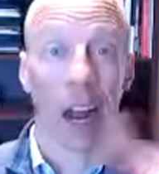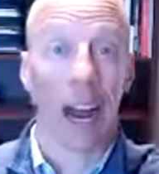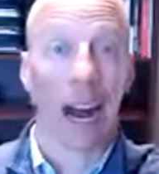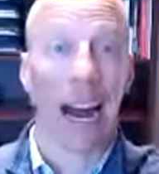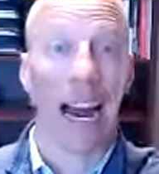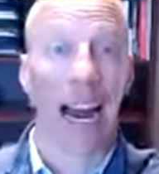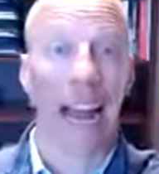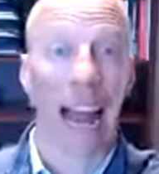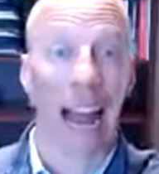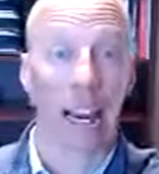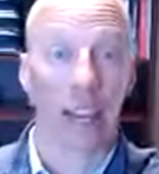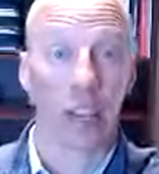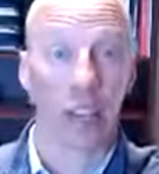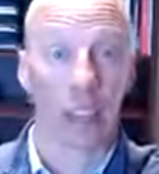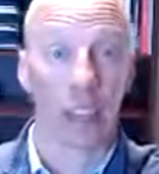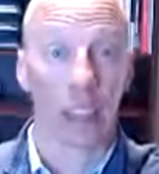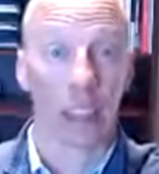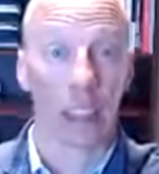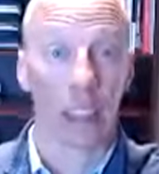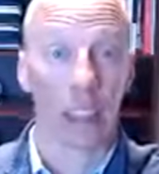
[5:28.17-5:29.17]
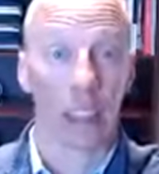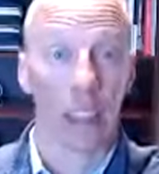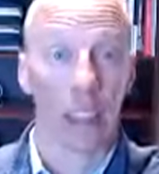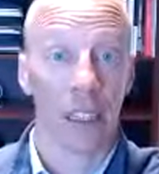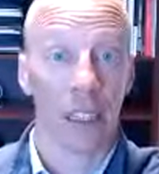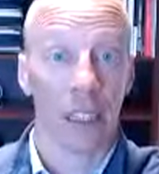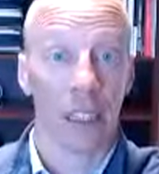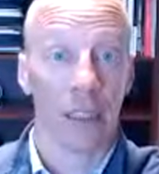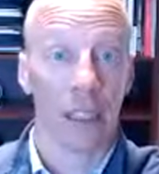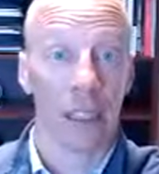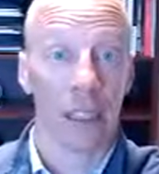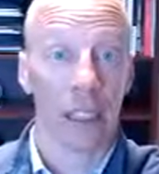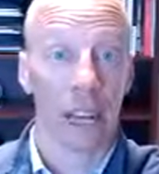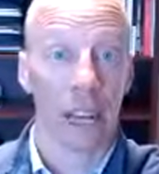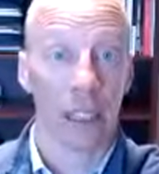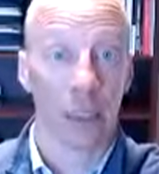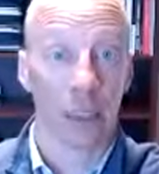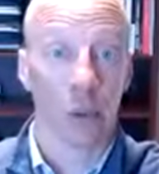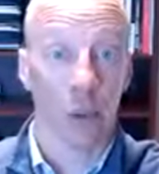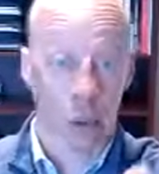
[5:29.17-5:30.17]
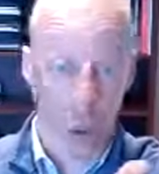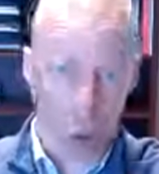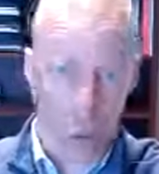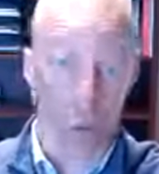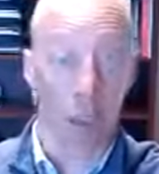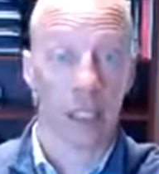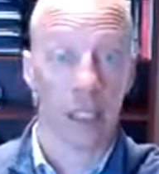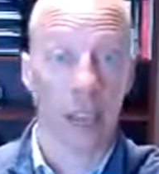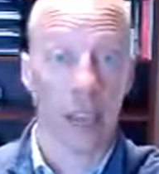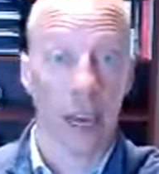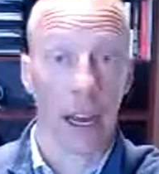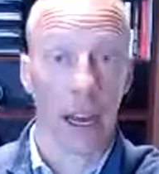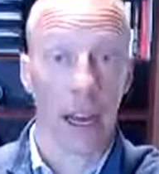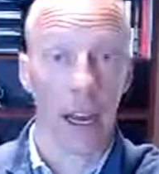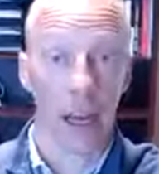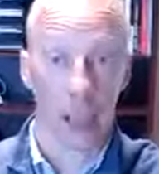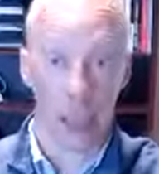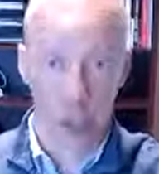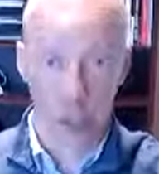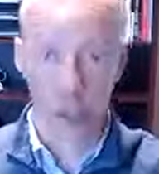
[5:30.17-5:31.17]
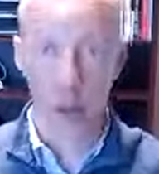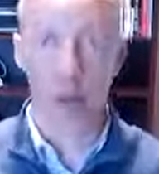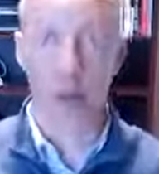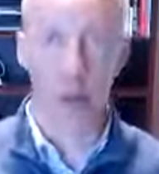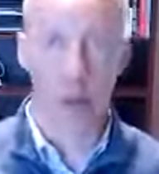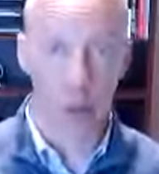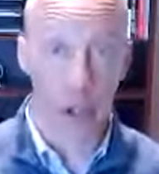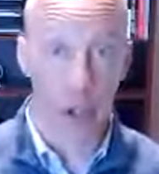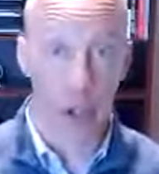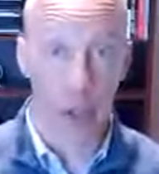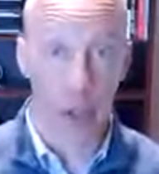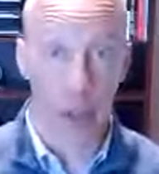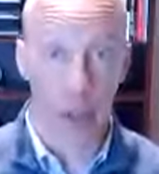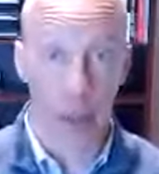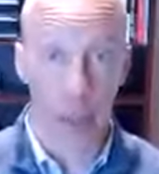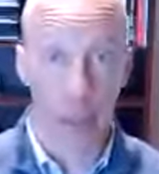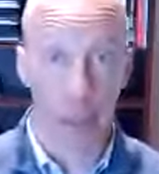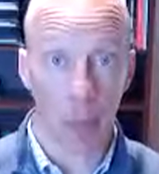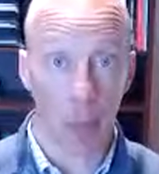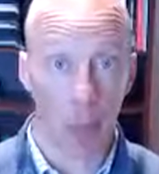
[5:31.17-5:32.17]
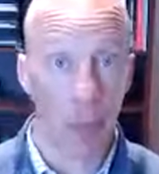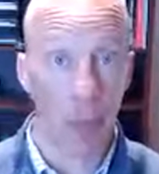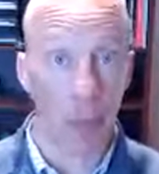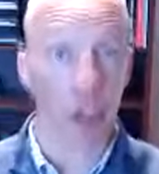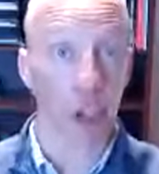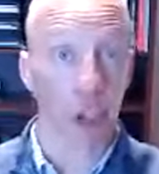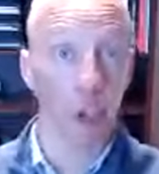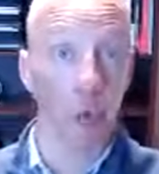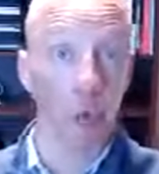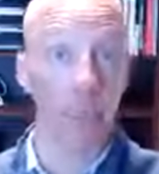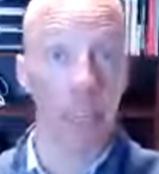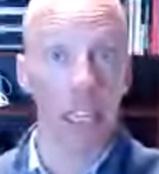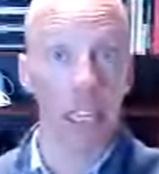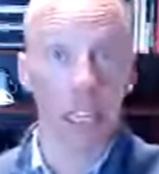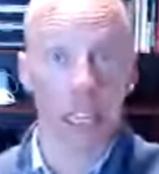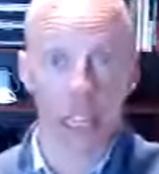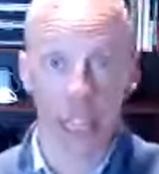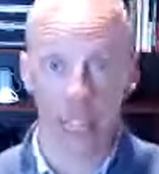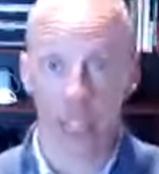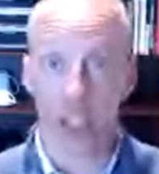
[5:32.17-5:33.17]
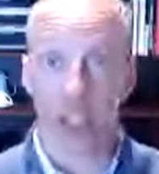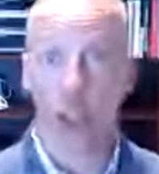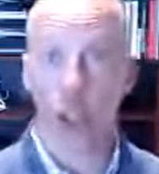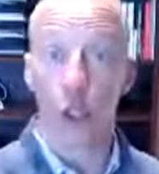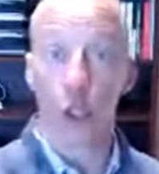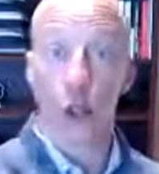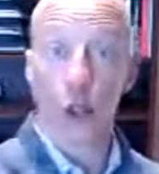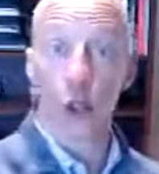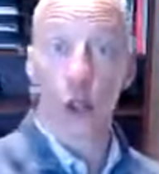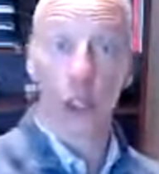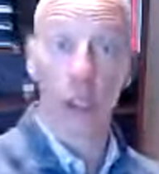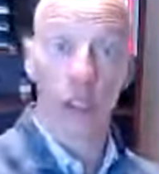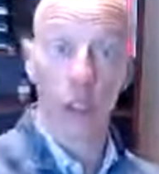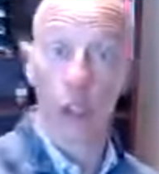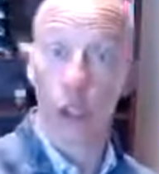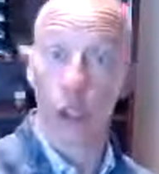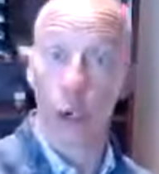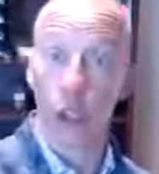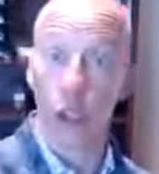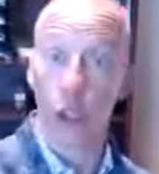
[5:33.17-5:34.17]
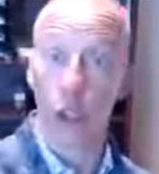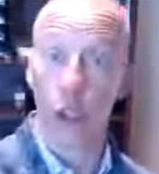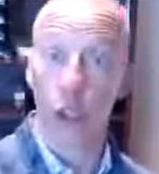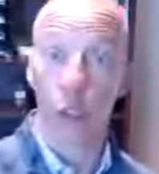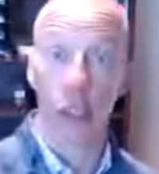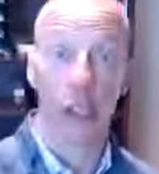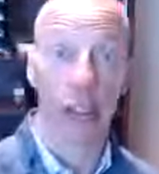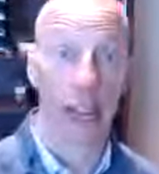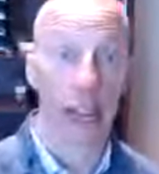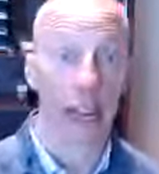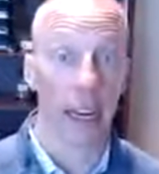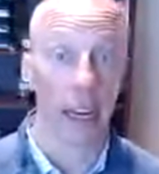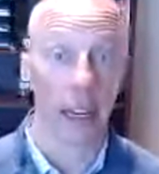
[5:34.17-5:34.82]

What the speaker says: I actually did that too. You went to that concert, you saw that band, you did this, you enjoyed that